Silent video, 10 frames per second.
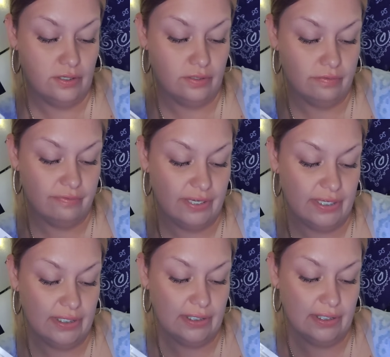girl
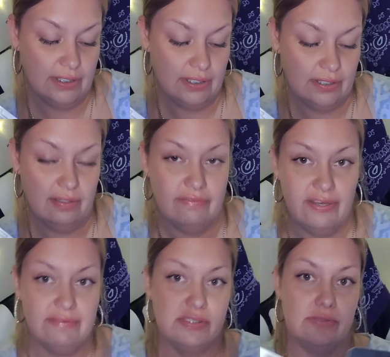fight and then the
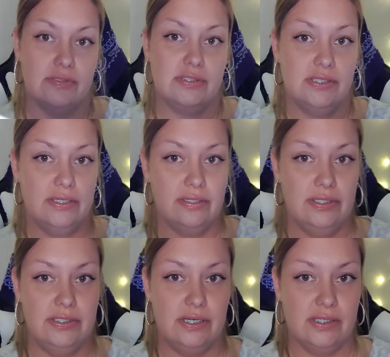Five of Swords
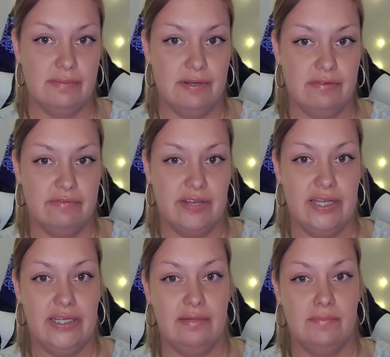literally talks about
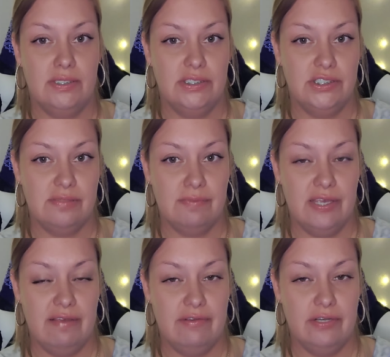fighting, malicious
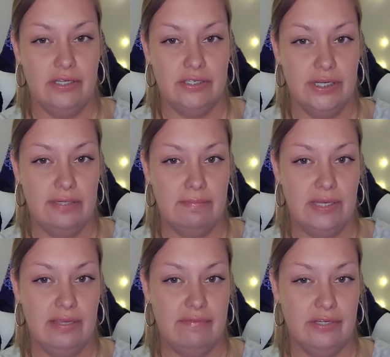behavior, underhanded
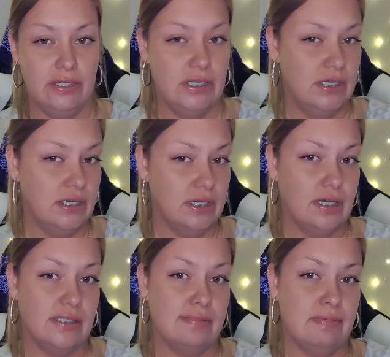behavior,
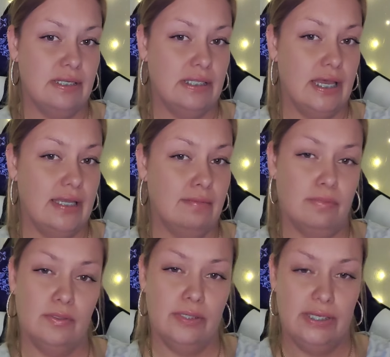gossiping, lying,
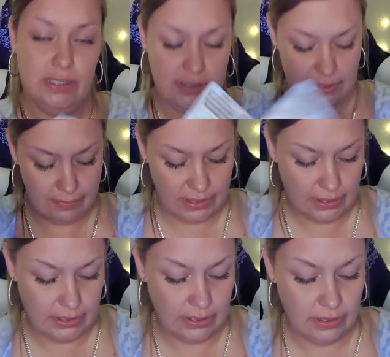bullying,
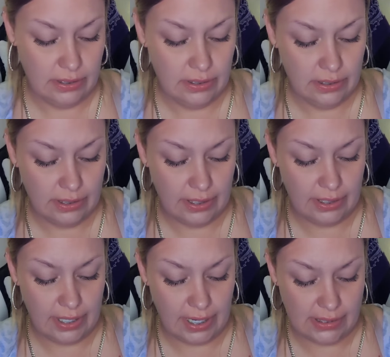intimidating,
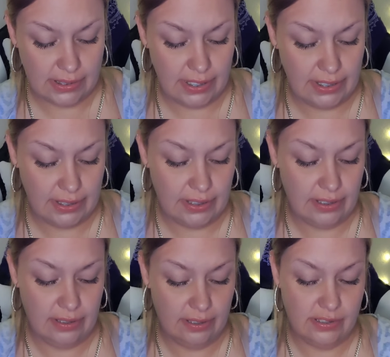okay, gaslighting,
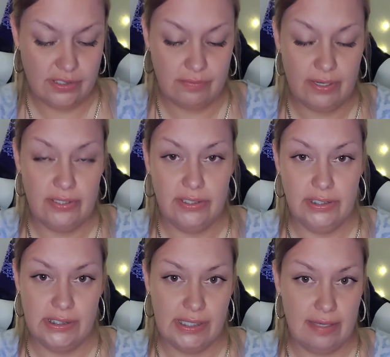and it's
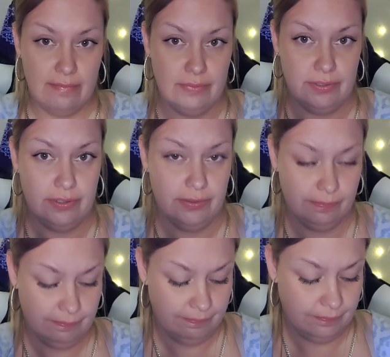surrounding this emperor,
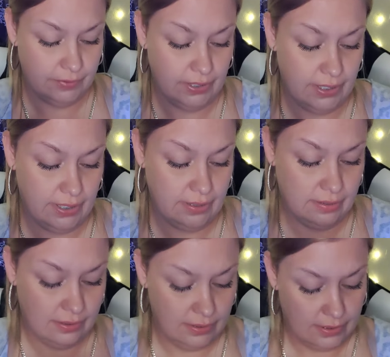okay?